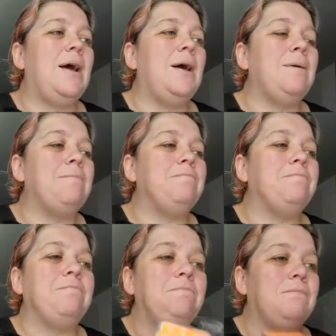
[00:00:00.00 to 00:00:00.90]

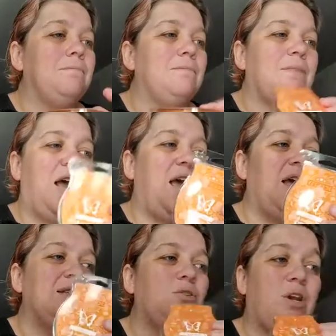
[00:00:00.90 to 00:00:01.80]
Okay,
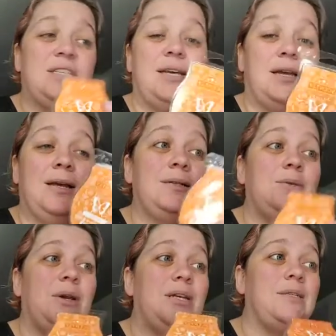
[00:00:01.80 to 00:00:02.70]
it's crazy. It's
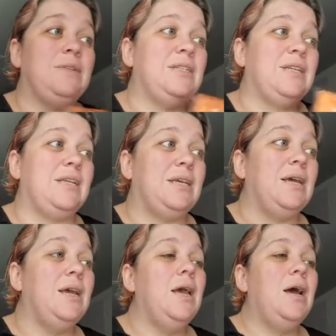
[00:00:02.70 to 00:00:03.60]
crazy, Miss
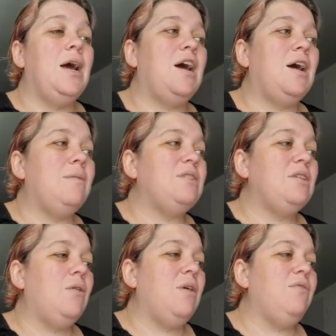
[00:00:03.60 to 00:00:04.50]
Daisy.
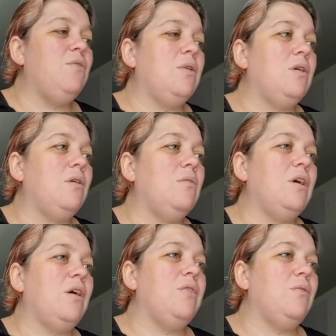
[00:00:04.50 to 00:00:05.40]
So if you were to go
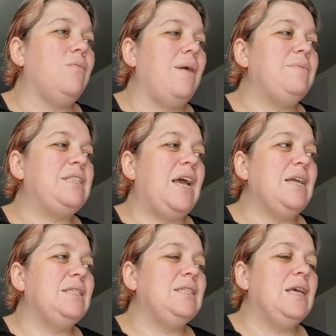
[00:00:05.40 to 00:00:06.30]
look on the
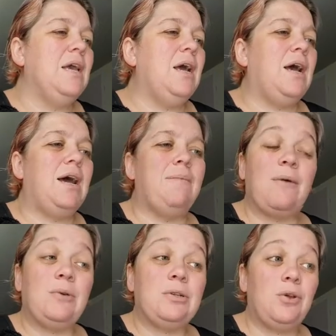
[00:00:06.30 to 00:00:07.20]
website,
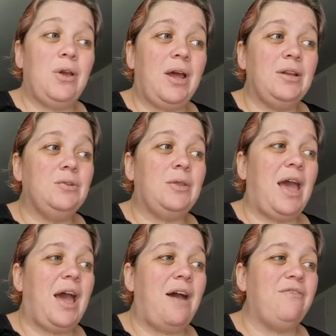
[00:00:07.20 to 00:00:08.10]
I will show you how to do
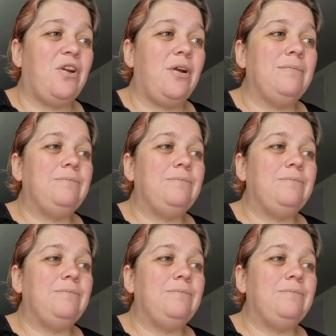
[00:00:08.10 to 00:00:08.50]
that after.